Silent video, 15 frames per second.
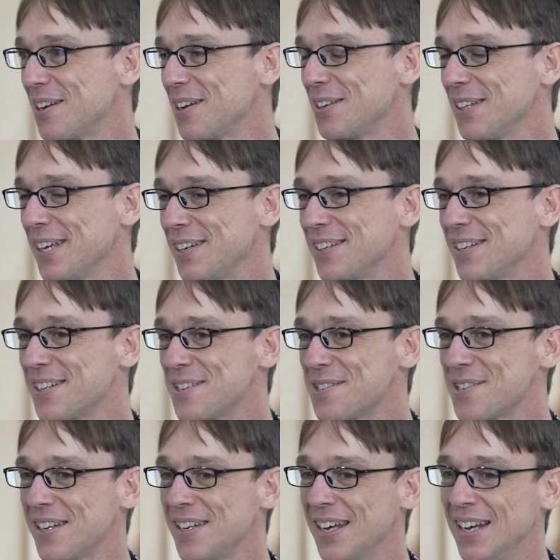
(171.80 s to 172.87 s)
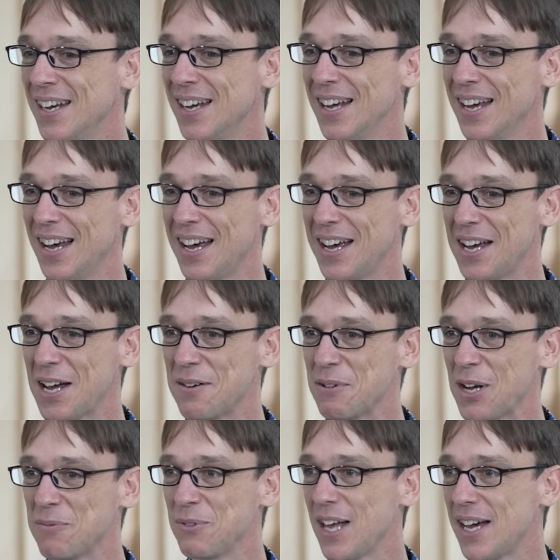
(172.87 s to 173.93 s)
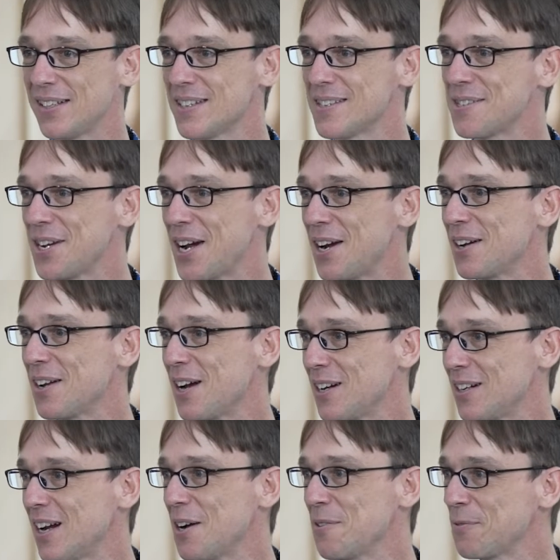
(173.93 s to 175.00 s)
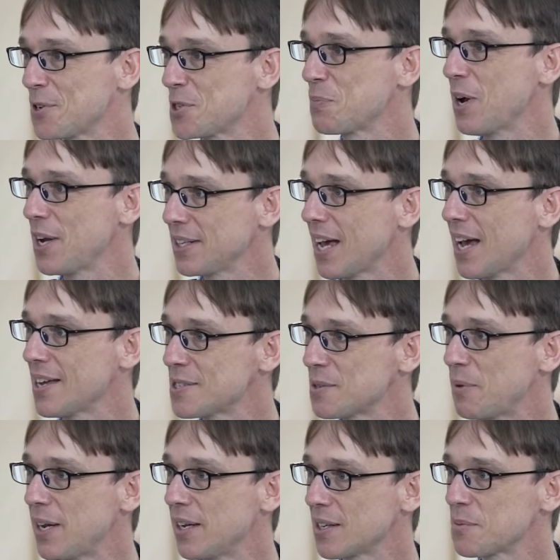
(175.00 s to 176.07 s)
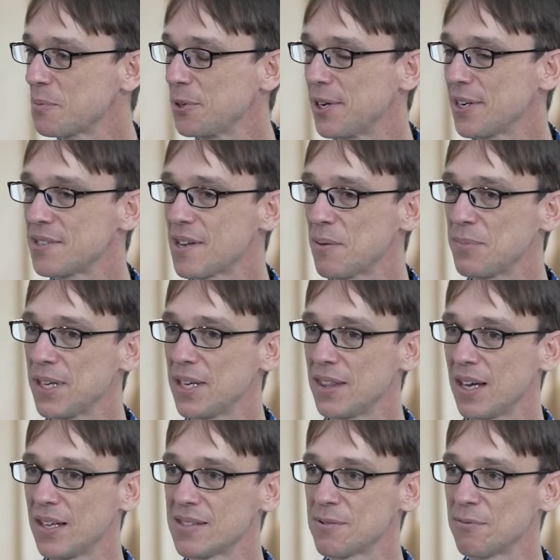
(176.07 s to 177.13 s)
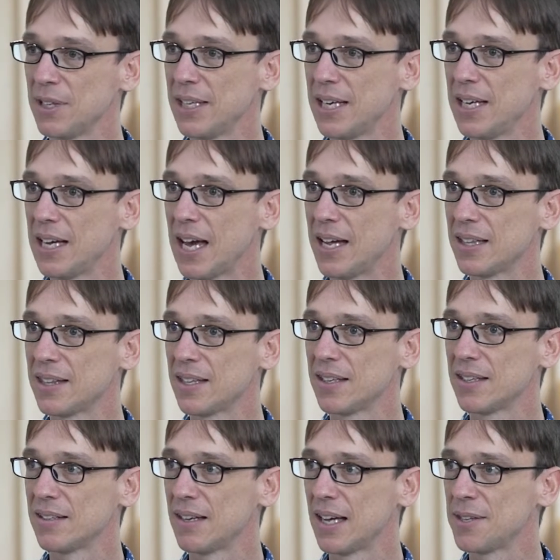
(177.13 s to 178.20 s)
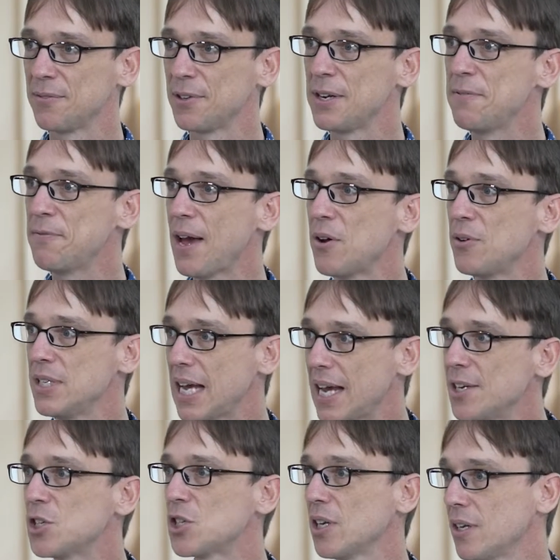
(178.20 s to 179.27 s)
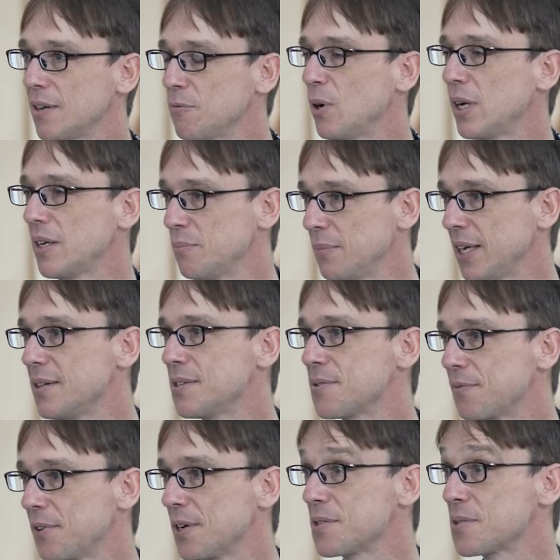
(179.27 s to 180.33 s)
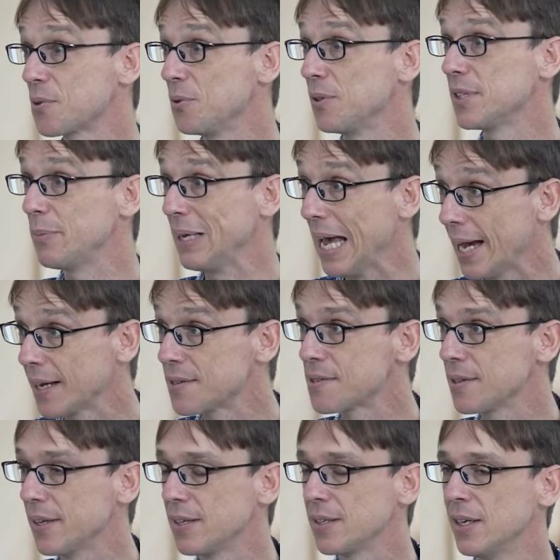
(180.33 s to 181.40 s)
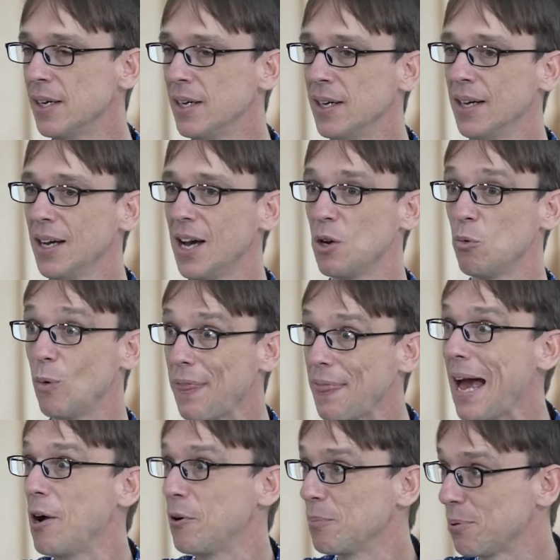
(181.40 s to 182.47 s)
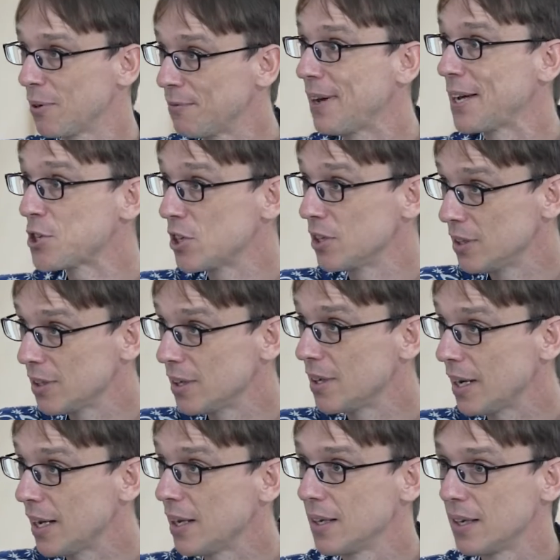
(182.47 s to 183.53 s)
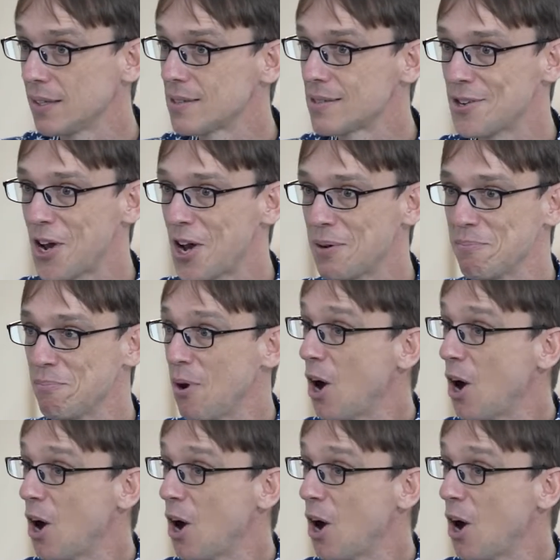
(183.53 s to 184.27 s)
and our leaders. And uh, I'm, I'm, glad to start our, our first podcast by exploring something that's really at the, at the very foundation of what it means for a school to be excellent. Uh, without professional learning, it's not